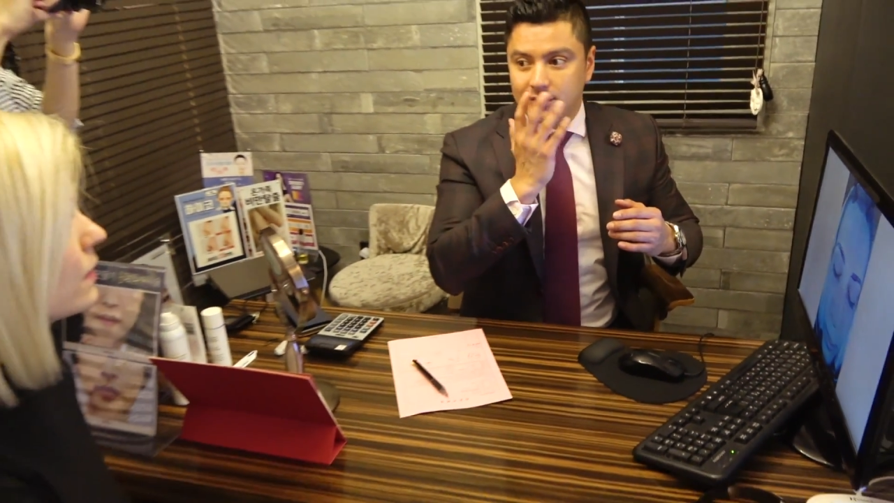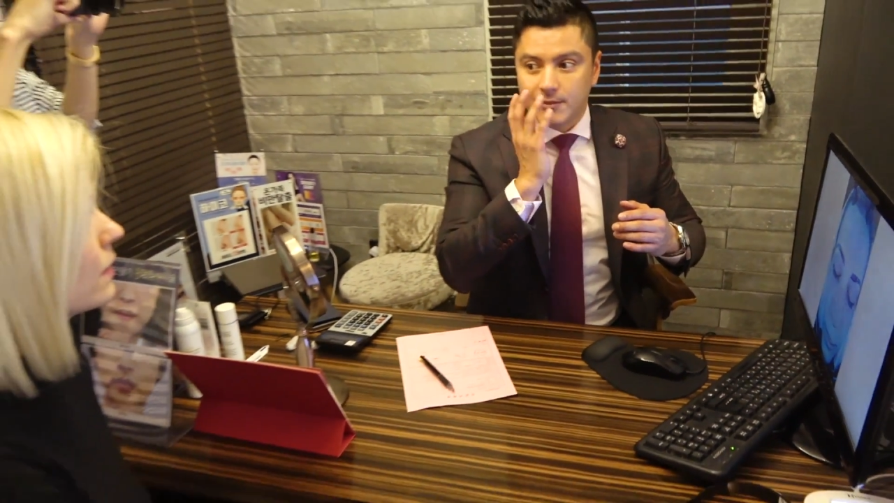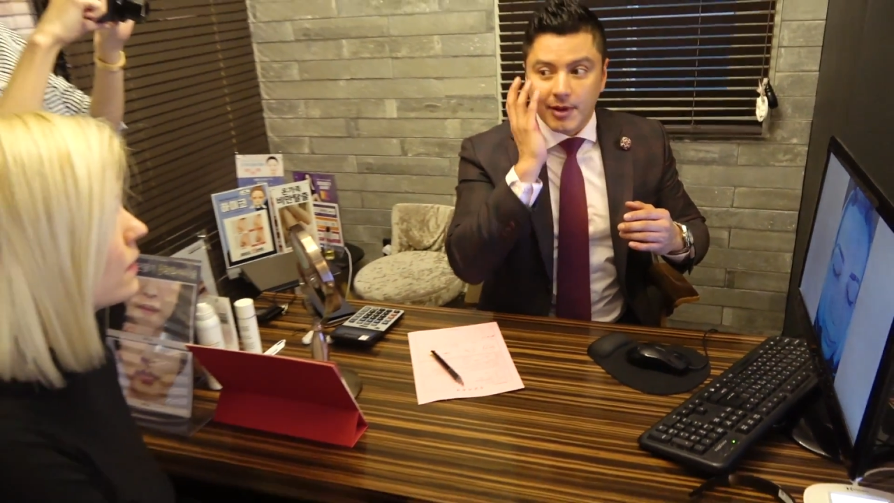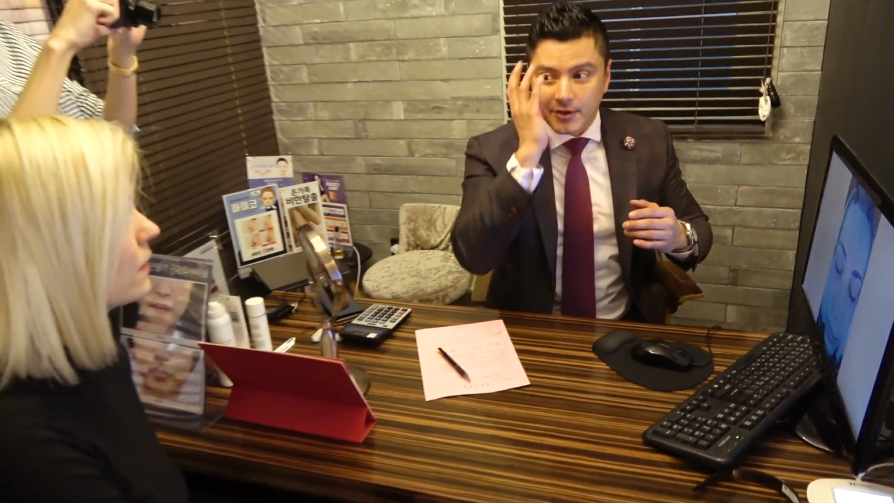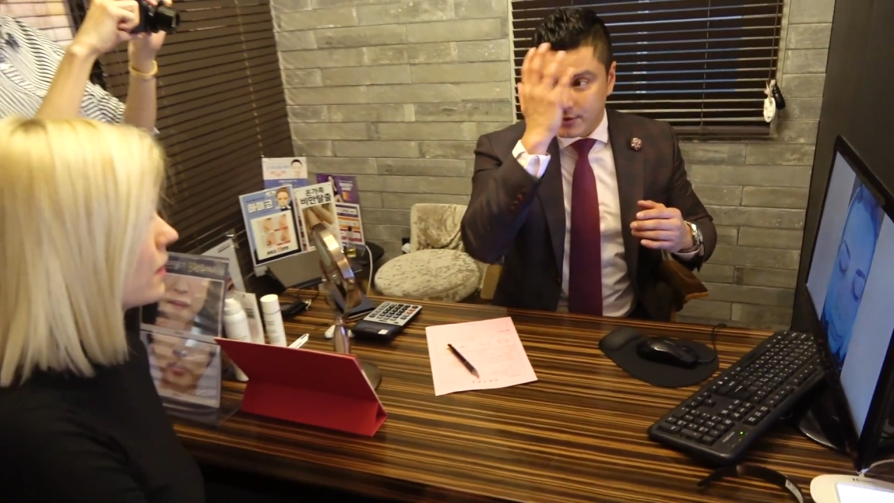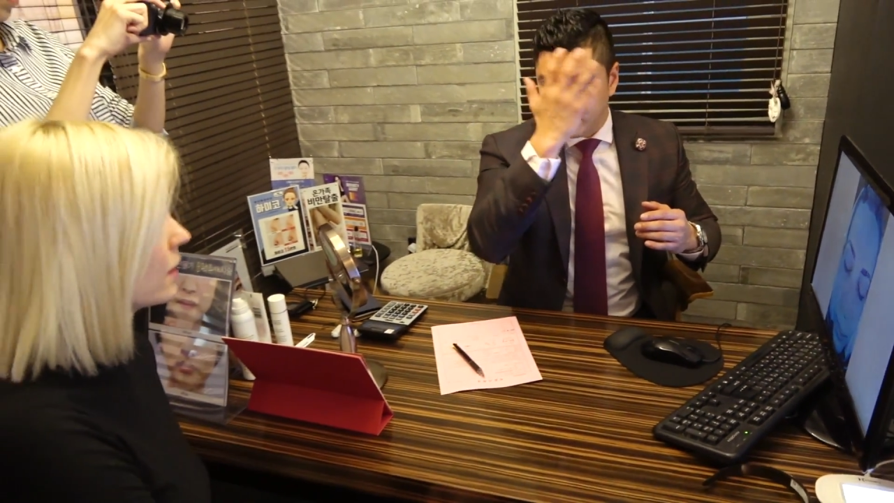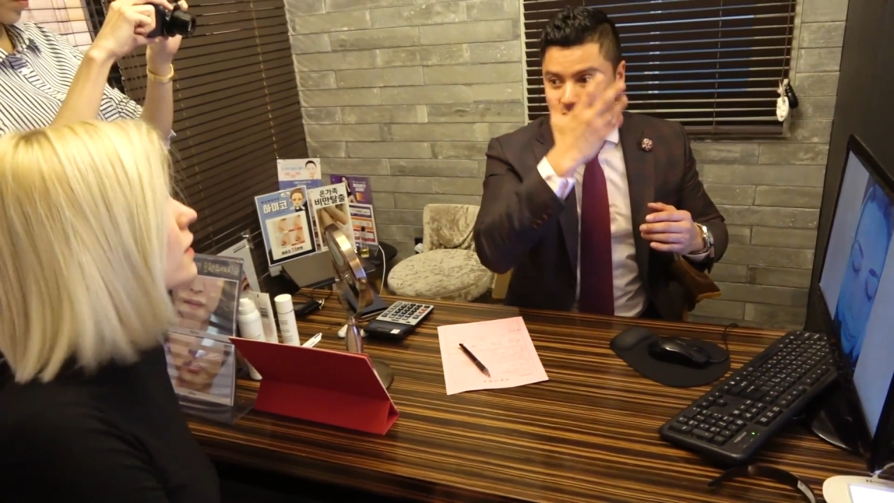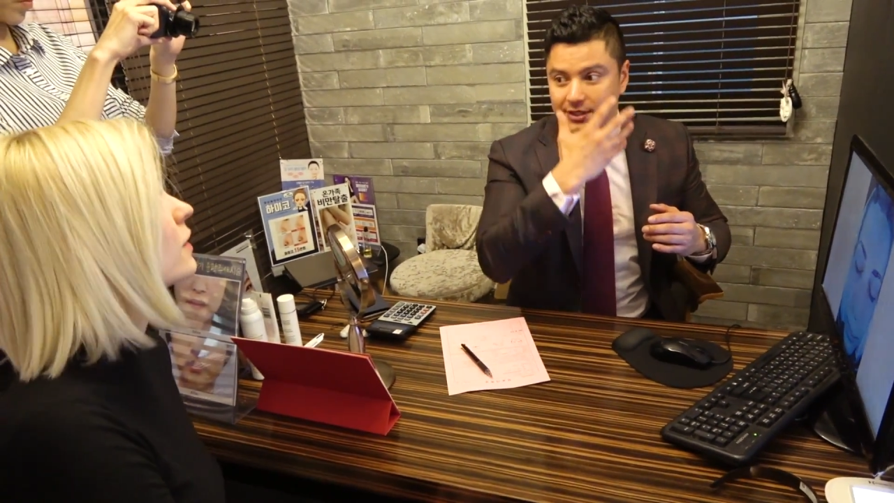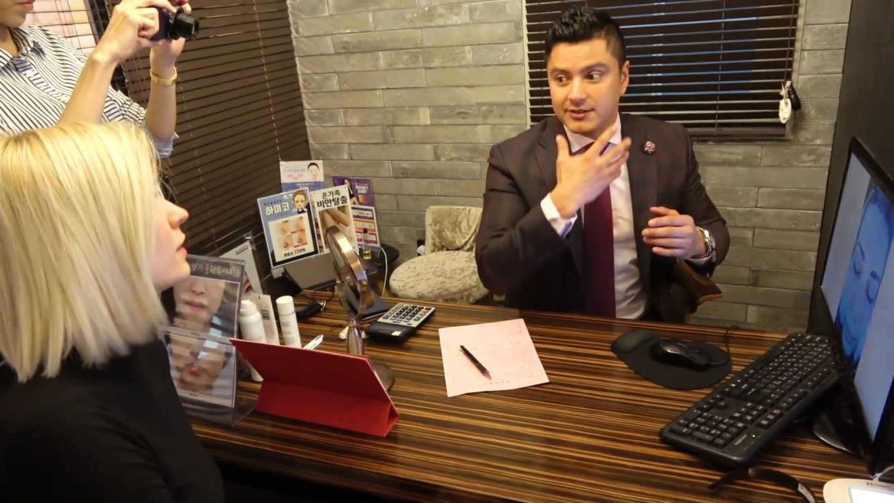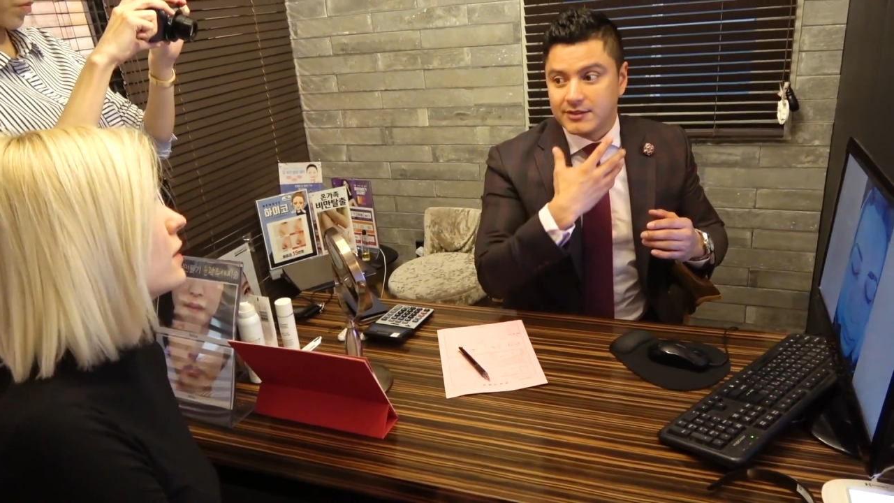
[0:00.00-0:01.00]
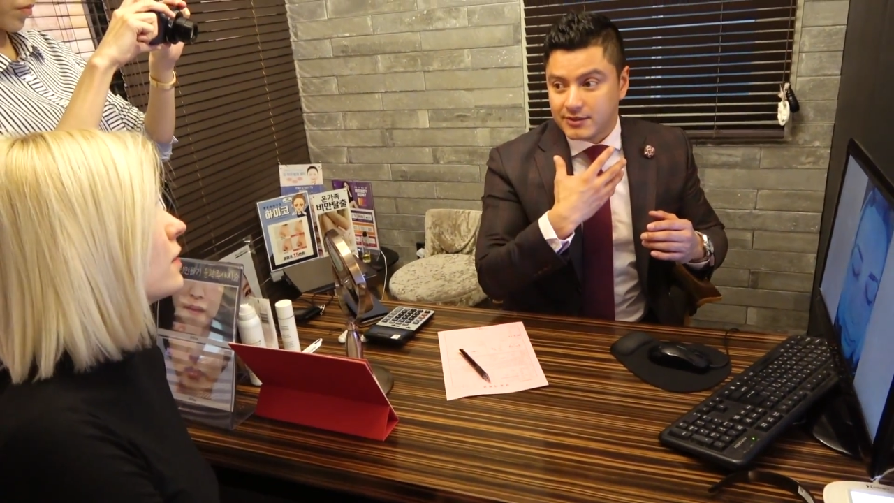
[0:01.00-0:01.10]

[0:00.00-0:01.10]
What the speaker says: smother your face in